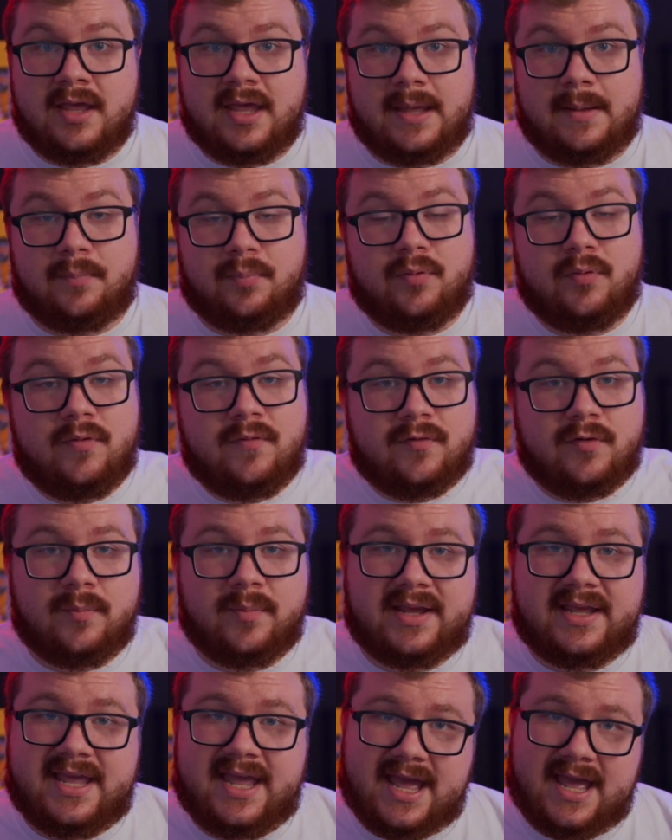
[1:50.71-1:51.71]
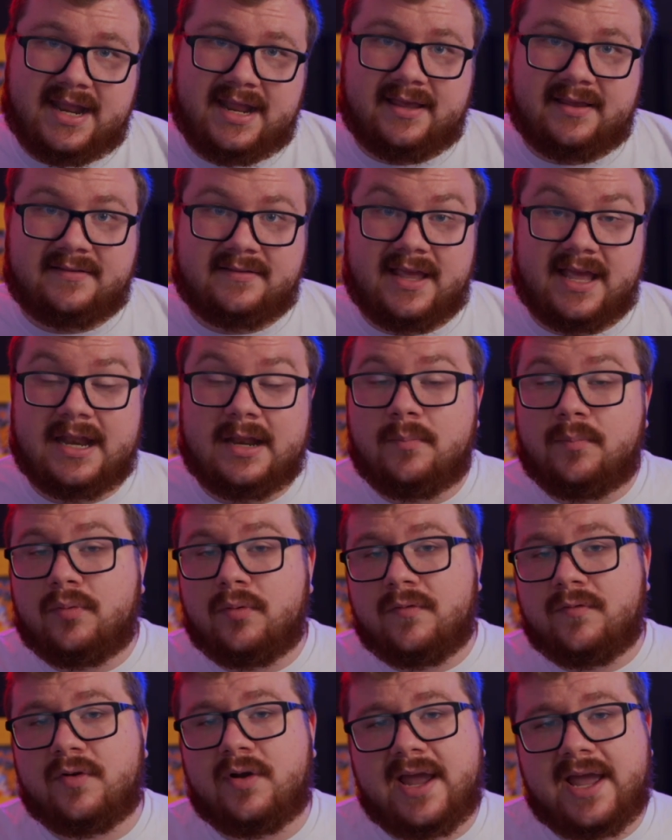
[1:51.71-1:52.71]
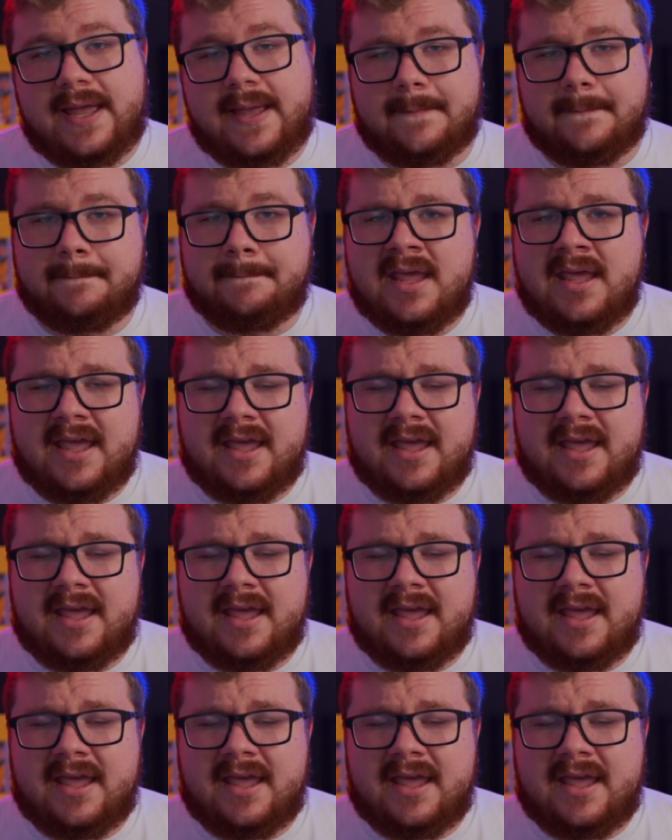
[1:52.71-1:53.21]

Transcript: improve your mechanics, and improve your aim.